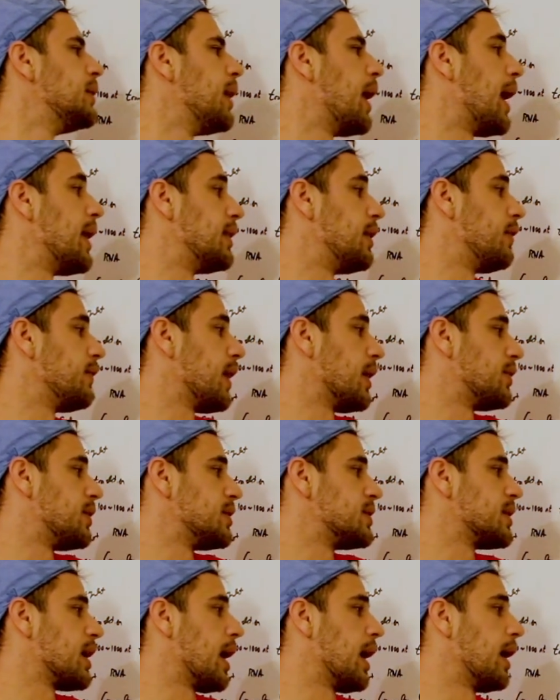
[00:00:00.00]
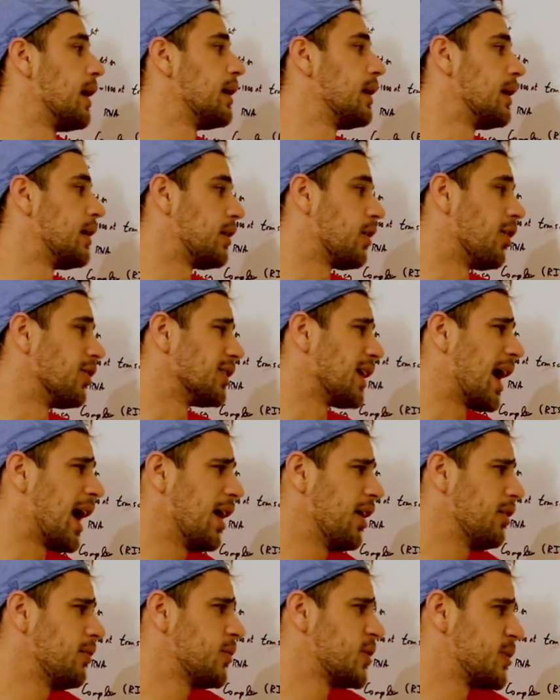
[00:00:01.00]
And then you got this guy called
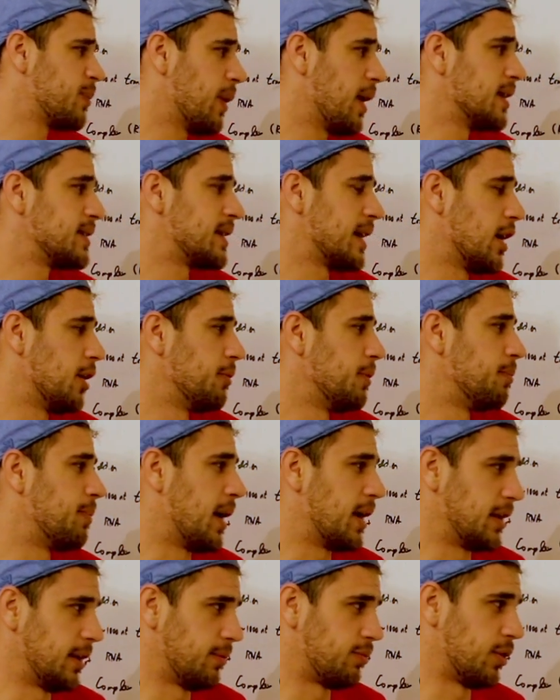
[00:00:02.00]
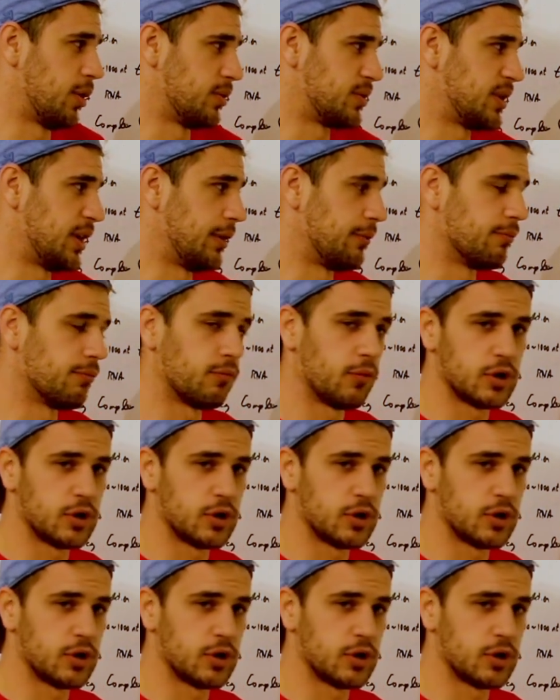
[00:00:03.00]
iron response element binding protein,